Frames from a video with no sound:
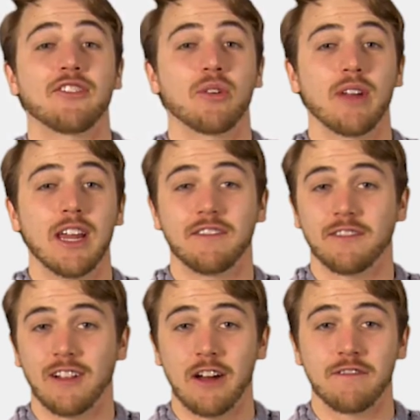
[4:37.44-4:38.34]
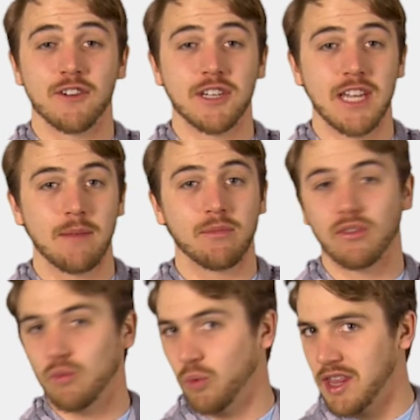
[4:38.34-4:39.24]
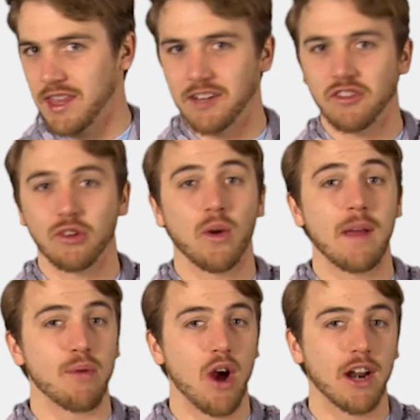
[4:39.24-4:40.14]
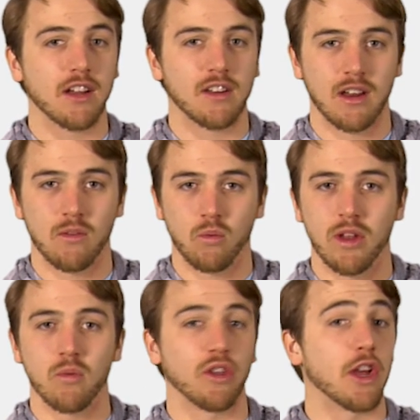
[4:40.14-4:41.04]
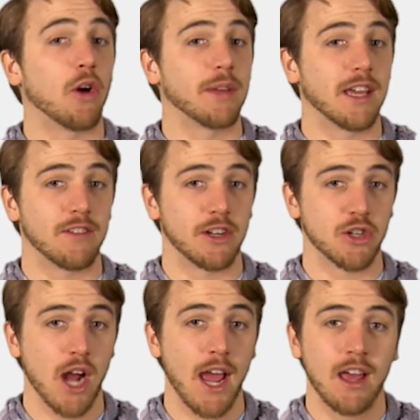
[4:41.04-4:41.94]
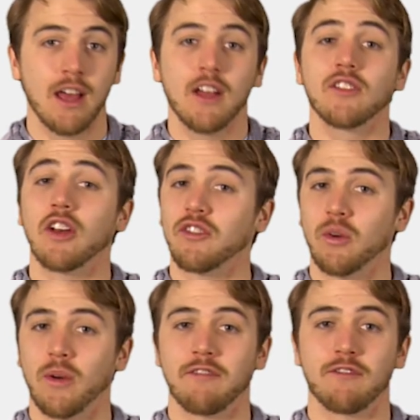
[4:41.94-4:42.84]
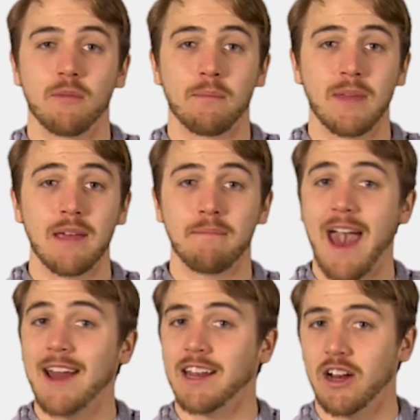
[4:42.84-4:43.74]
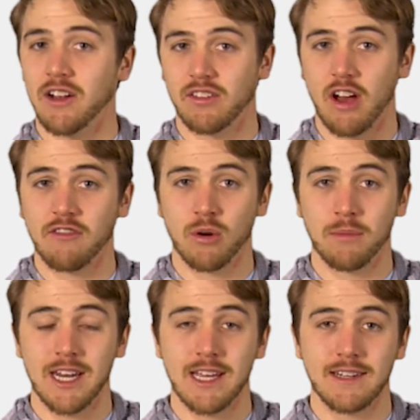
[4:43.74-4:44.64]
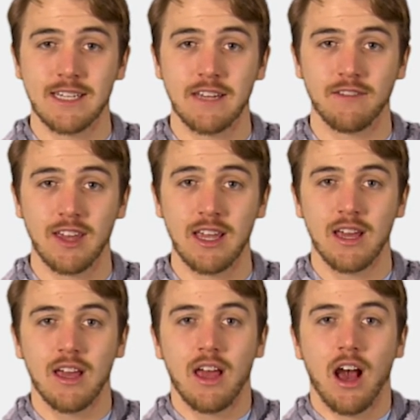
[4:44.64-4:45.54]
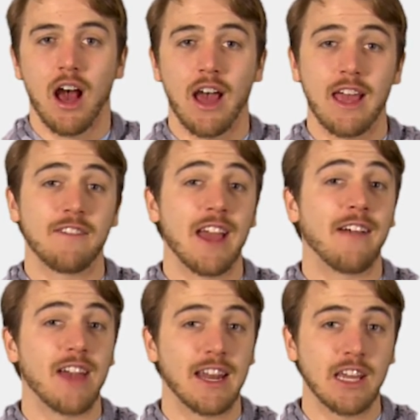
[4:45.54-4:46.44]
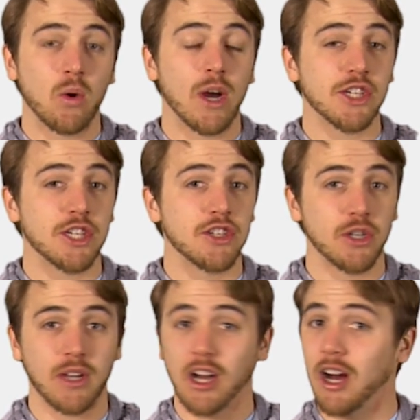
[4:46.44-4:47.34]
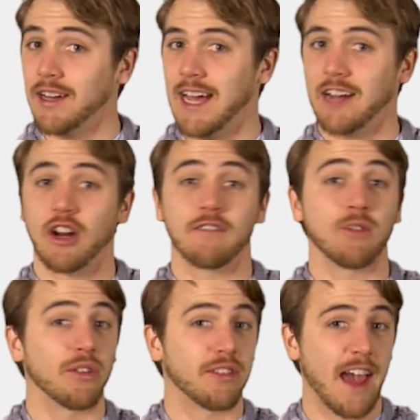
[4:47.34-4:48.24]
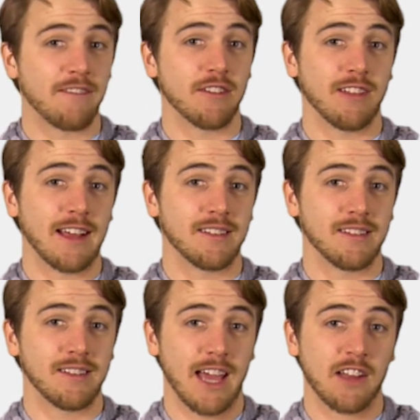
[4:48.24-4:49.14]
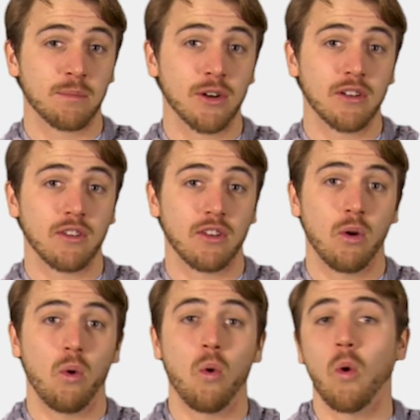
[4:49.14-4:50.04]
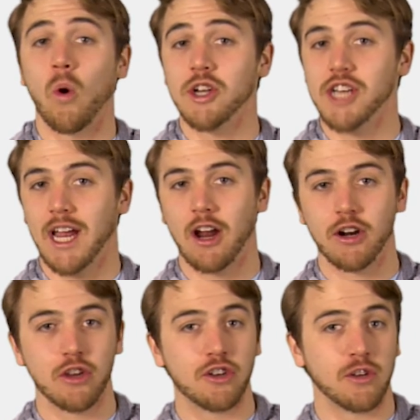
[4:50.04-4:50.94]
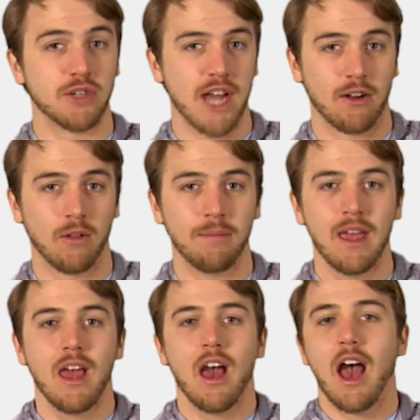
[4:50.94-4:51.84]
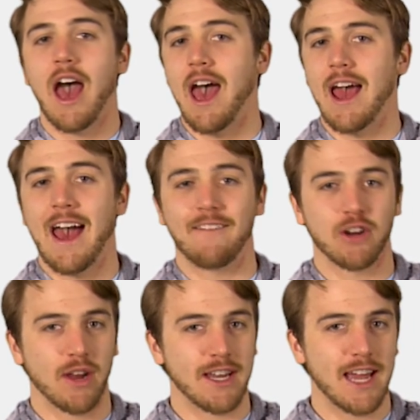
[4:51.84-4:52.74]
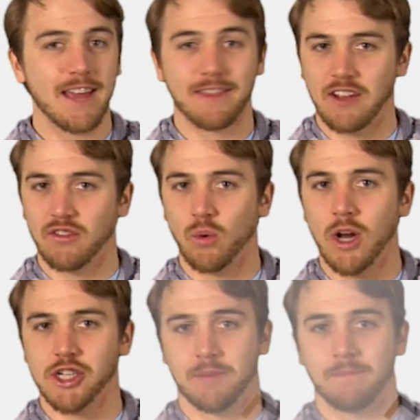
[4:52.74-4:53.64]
Creative Cloud for Teams. We think it's a great product and we really hope you give it a try. It's also it for me, Matt, here at Software Media TV. Uh, if you have any questions, you can contact our full staff of licensing experts or check out our YouTube channel. Uh, have a great day and thanks for watching.